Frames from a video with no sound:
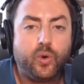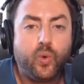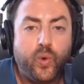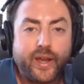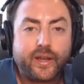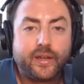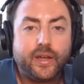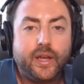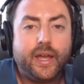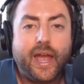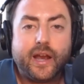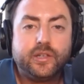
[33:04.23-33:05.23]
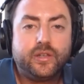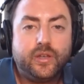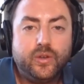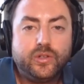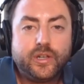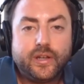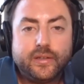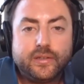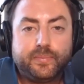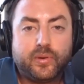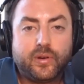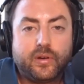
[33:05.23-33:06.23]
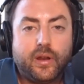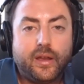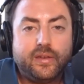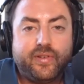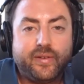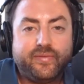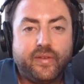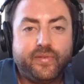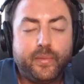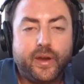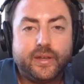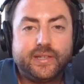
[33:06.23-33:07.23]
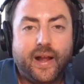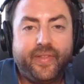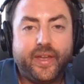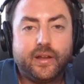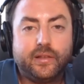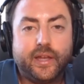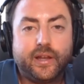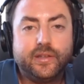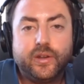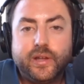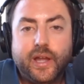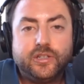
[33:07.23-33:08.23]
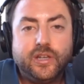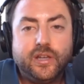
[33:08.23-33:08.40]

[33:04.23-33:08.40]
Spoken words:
quick executions if I'm going to sound like a little edgy,